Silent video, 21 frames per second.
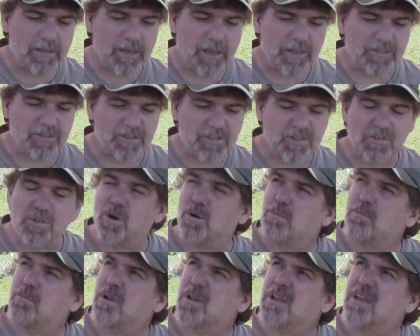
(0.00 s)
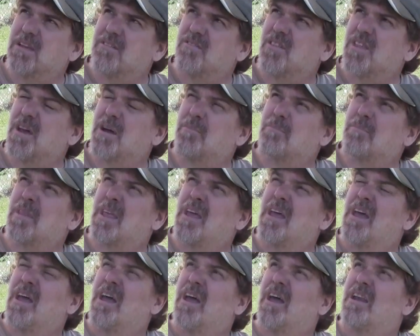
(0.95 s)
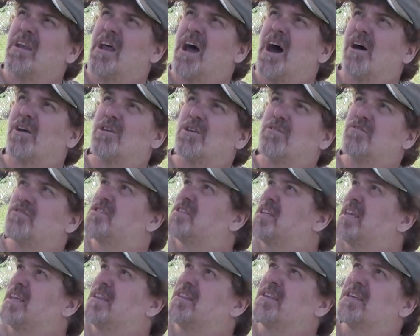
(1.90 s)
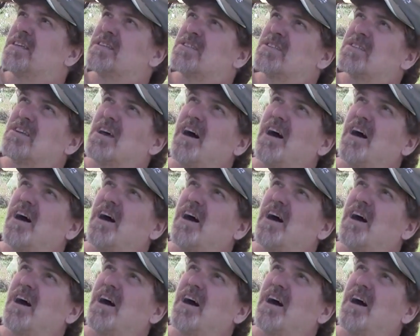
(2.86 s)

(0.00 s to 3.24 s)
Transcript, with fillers: I just don't believe them. Now, you've seen this